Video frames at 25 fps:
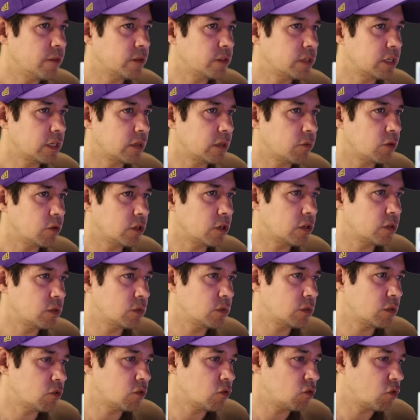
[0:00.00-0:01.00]
First thing I'm gonna do
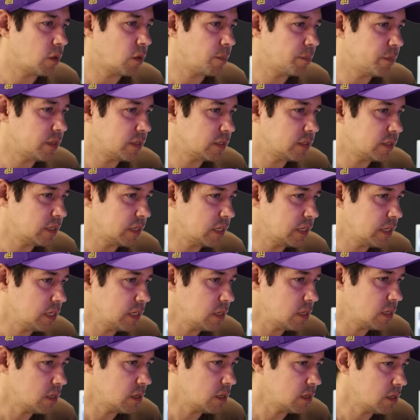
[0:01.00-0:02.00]
is crop this
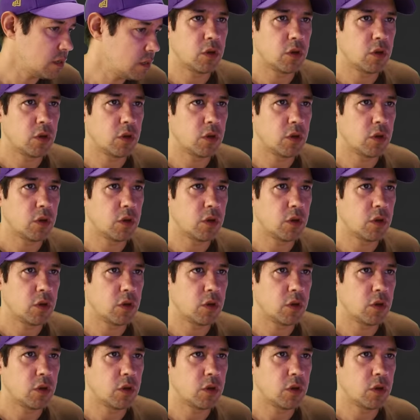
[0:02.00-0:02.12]
in.